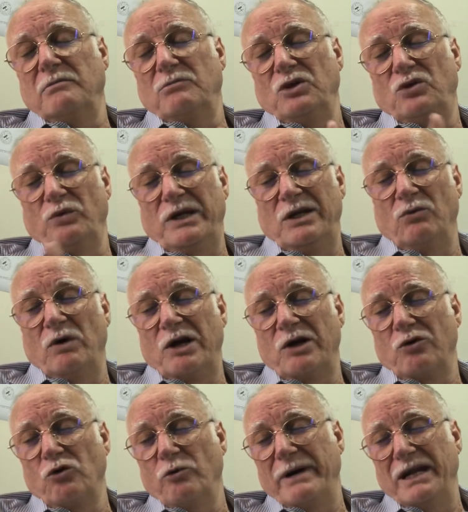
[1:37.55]
between
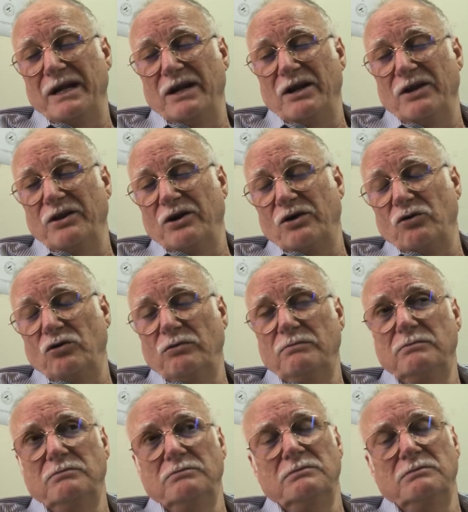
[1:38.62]
one room and another room.